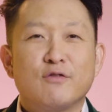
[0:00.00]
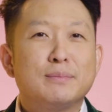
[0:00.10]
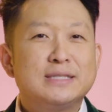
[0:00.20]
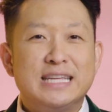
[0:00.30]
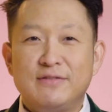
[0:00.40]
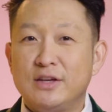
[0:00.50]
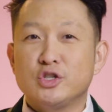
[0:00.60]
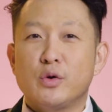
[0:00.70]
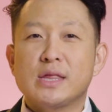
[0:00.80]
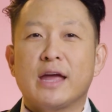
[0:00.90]
From TV
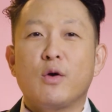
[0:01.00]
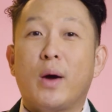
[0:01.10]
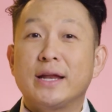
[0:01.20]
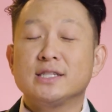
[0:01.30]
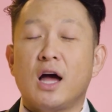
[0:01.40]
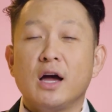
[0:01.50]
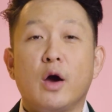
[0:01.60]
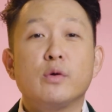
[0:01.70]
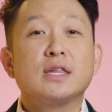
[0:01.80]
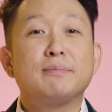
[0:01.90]
shows like Wedding Talk,
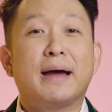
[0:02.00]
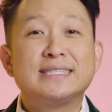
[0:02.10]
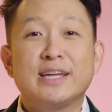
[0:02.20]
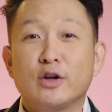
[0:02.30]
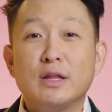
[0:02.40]
hosted by Tara